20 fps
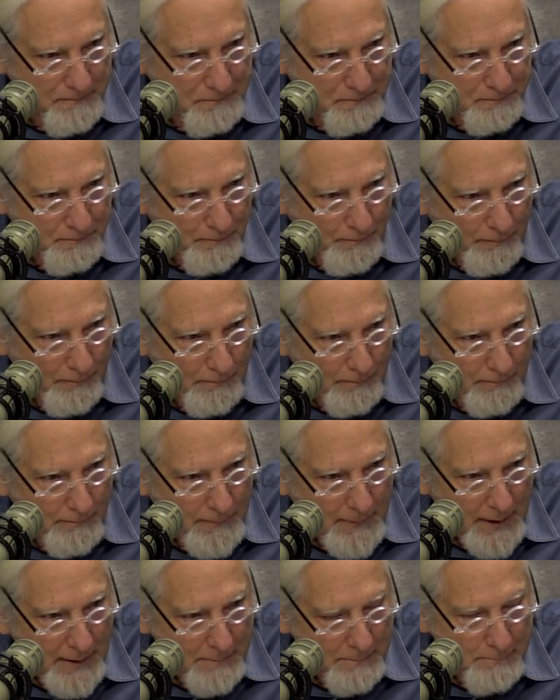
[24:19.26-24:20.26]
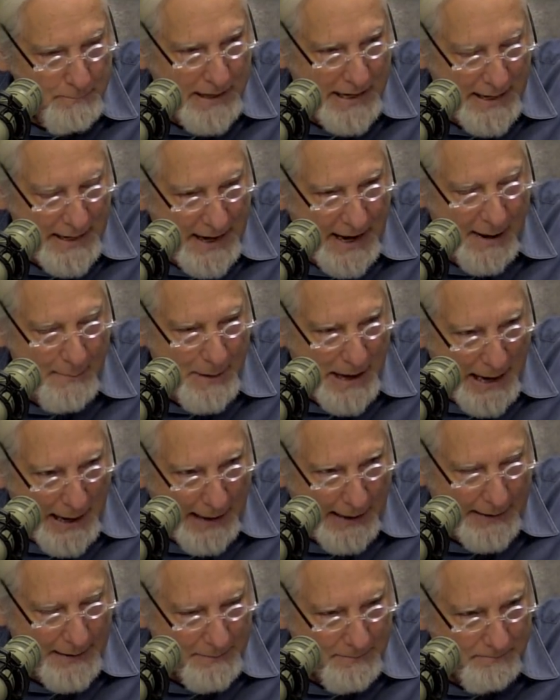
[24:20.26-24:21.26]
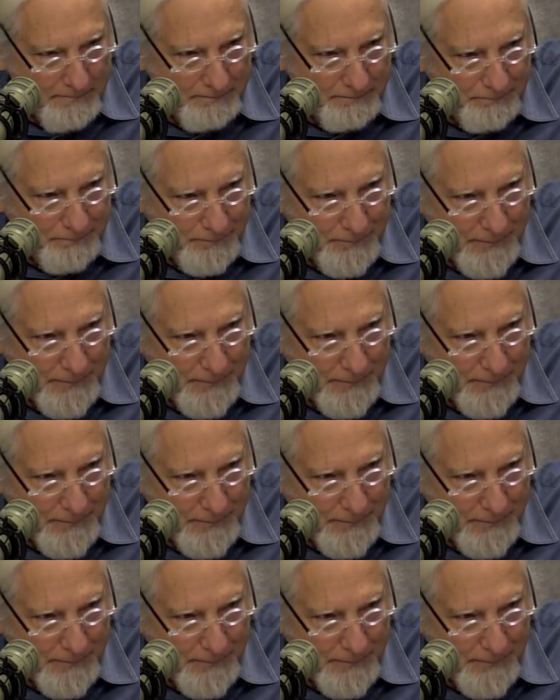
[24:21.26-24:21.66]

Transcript: your Mi, M-I, from South